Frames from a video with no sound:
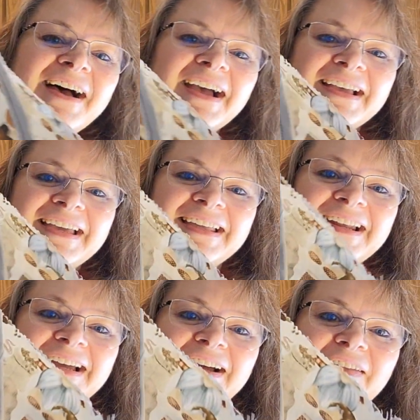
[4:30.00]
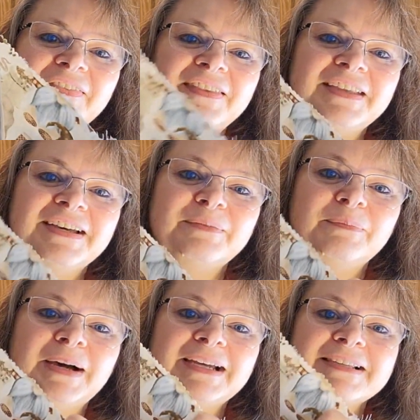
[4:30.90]
Again, I got the
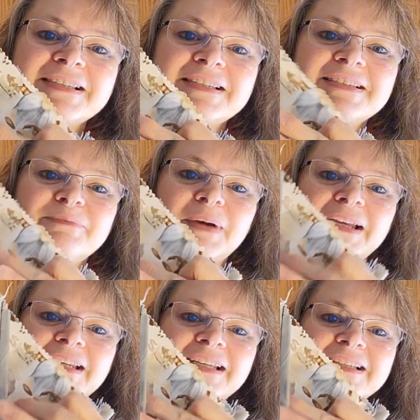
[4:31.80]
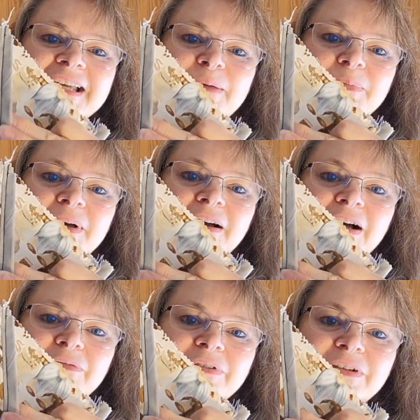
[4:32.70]
bias binding tape
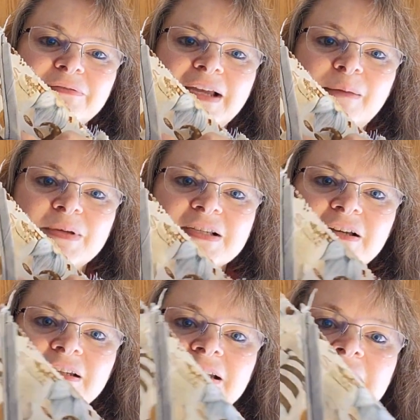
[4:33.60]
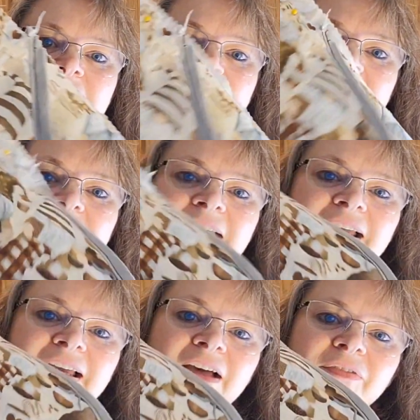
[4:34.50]
off of Amazon, and
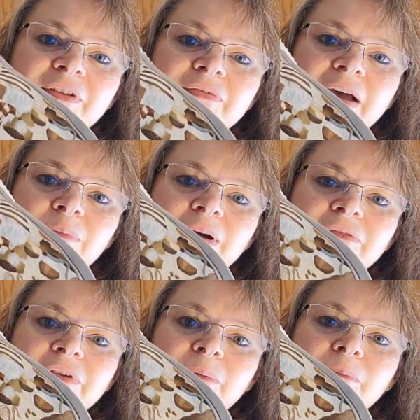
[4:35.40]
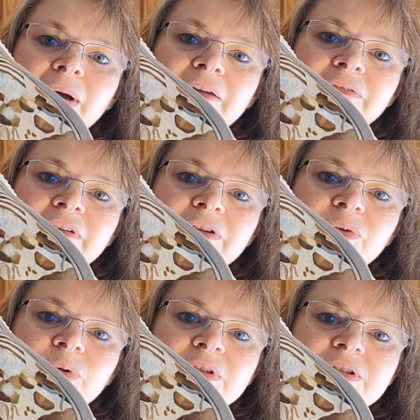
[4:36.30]
I got the fabric from my favorite
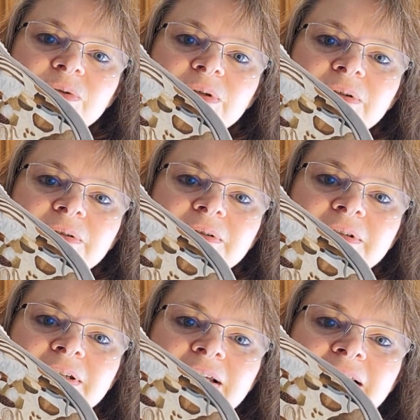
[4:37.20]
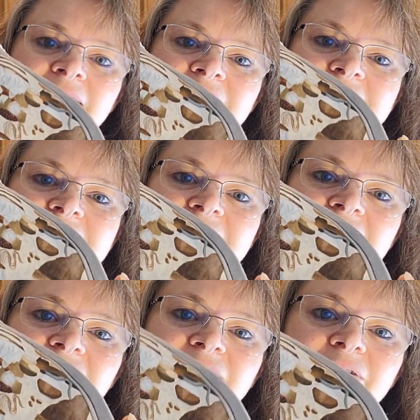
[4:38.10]
quilt store. See, they
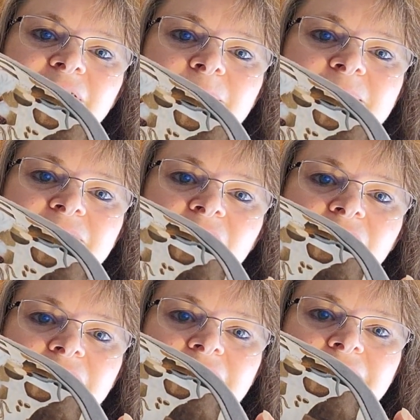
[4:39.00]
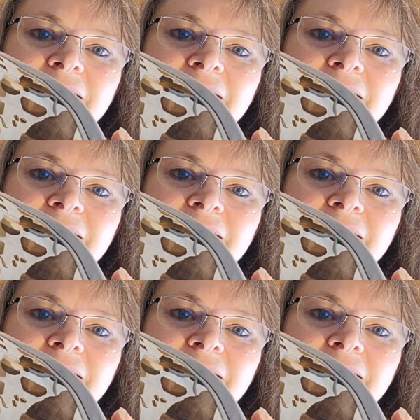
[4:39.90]
have little cups of coffee.